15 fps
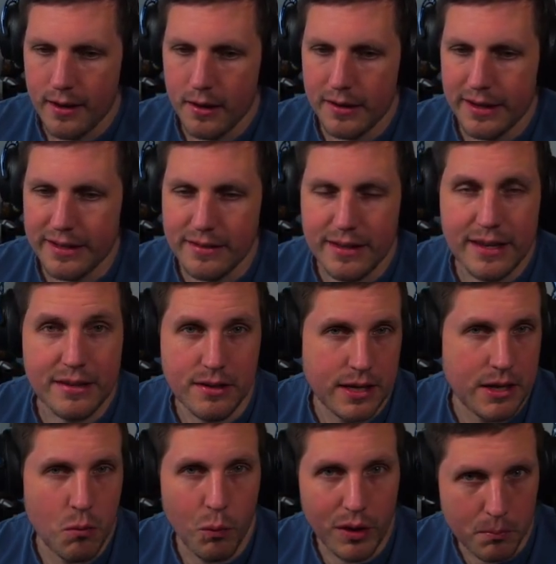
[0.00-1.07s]

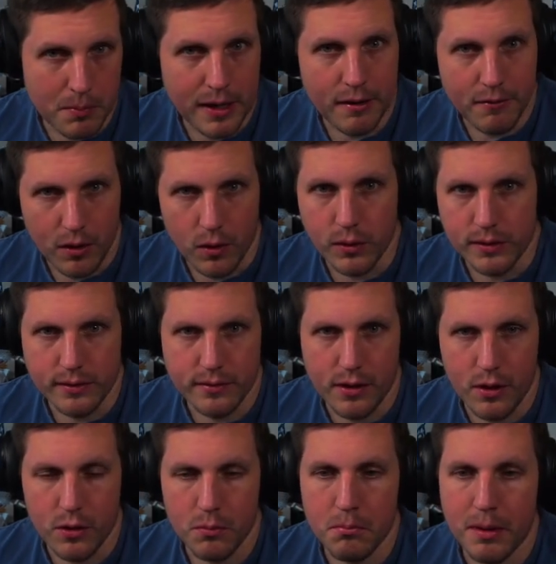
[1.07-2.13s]
He will be able to hold his
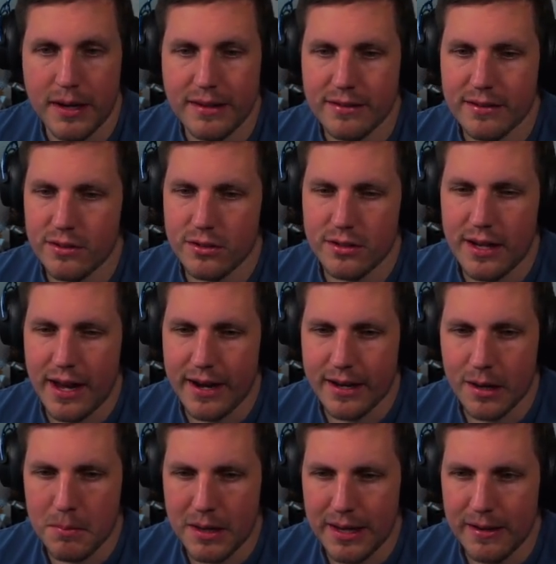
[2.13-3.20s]
own, but he's just not
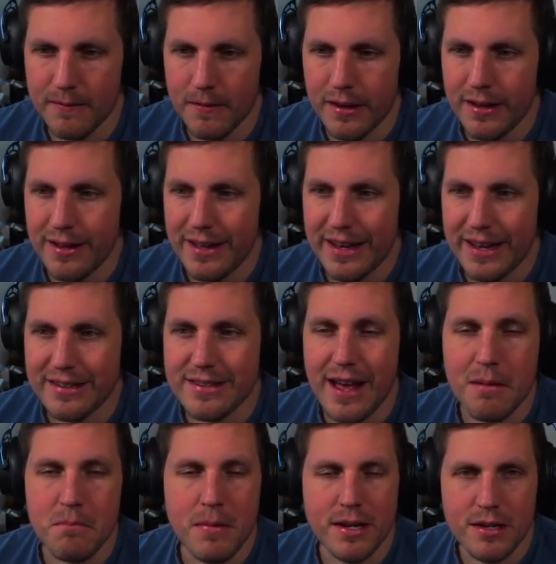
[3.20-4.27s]
going to be, he's
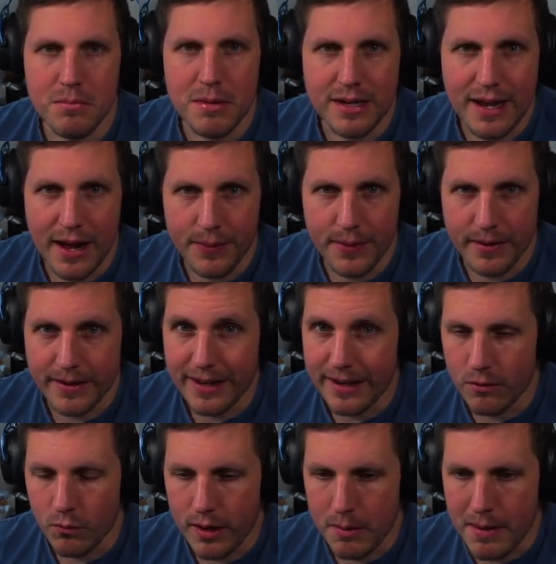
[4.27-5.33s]
not meant to be down there
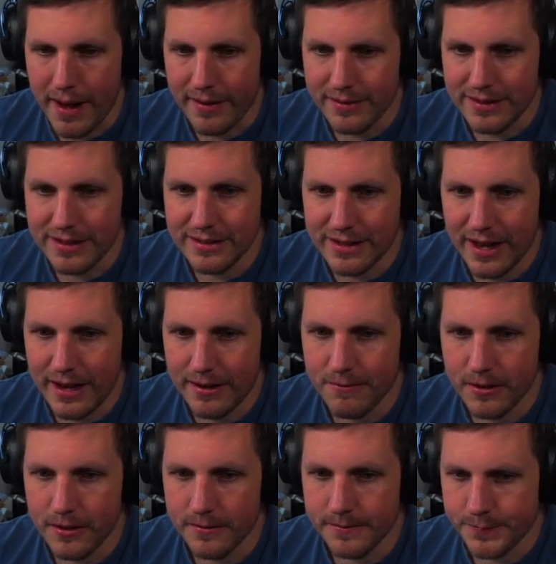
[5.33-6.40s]
getting rebounds. He's kind of
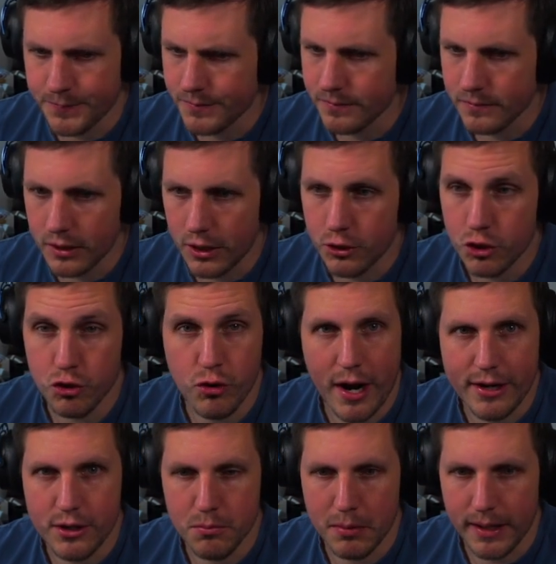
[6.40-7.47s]
a
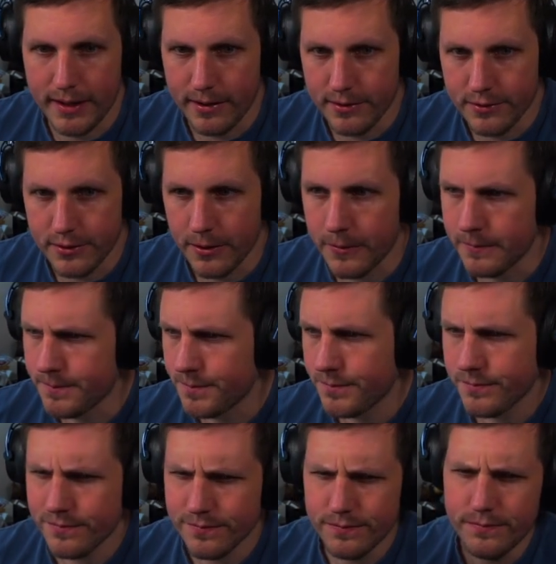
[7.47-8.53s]
stretch player. So
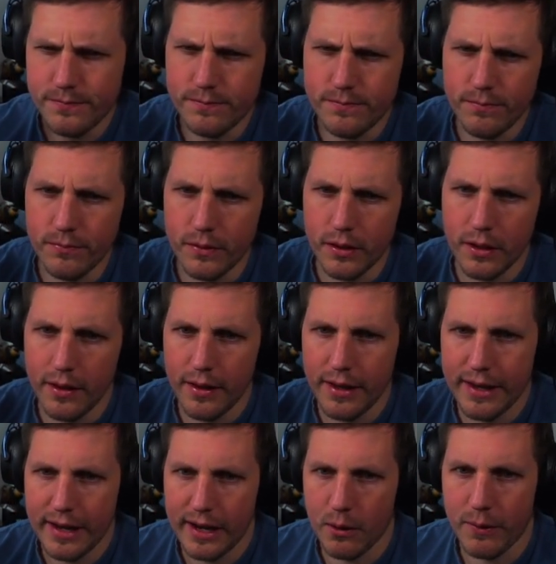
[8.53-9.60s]

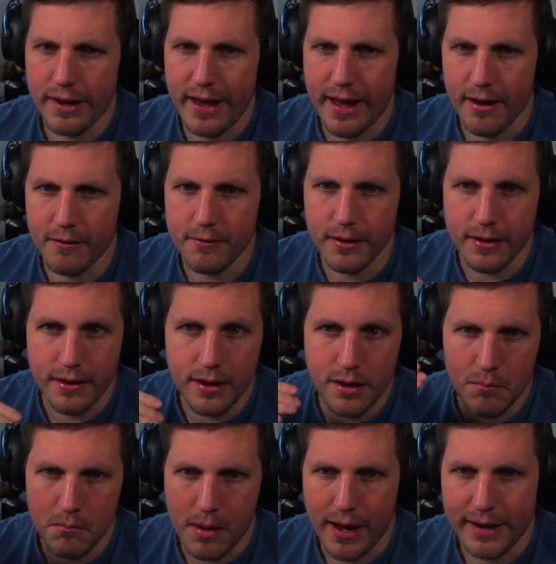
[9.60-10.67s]
here we have
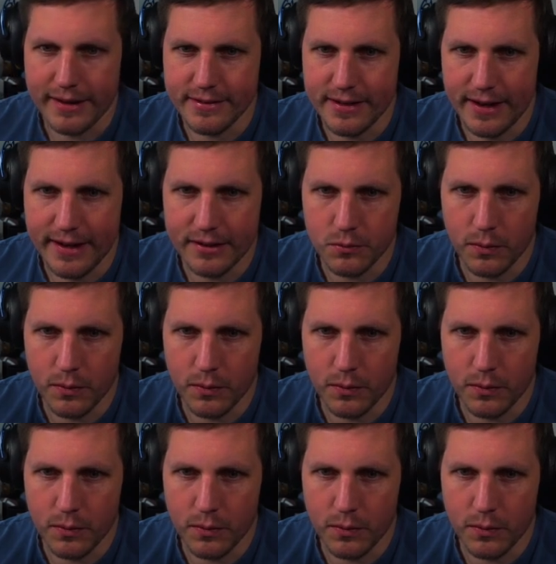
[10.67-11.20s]
body settings.